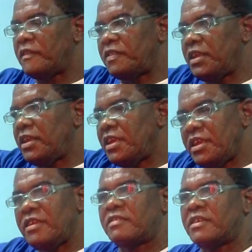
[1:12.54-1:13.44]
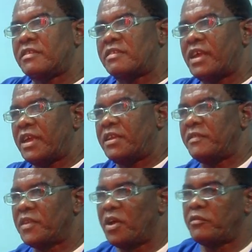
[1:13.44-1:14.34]
the eastern side
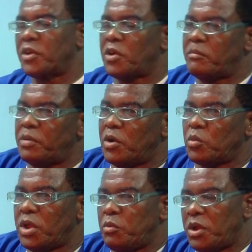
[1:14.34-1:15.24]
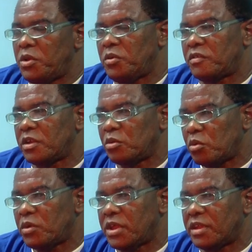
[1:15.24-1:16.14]
of the compound where we're using two
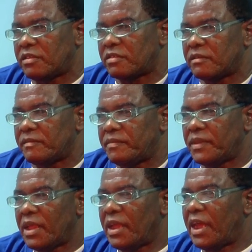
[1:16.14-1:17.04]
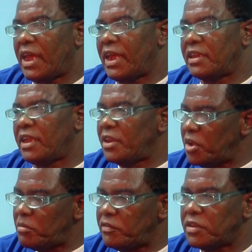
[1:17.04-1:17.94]
gates. And a
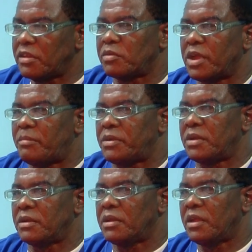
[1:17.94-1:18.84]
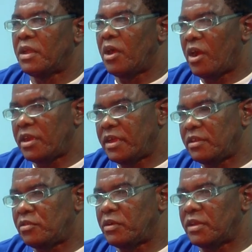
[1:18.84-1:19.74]
number of things will happen on
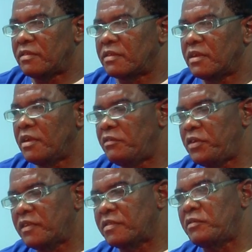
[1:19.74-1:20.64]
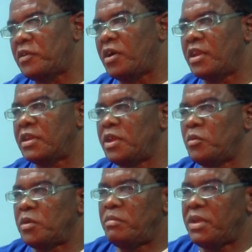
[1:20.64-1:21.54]
entrance. First of all, there
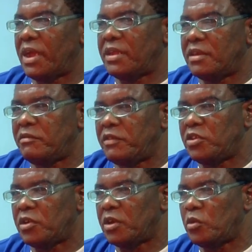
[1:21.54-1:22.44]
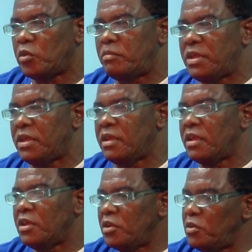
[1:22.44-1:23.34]
would be an individual who would be
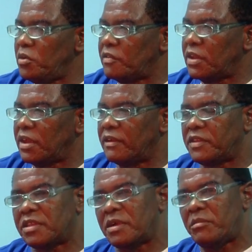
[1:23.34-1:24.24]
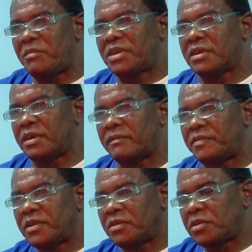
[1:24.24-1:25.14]
using the thermometer to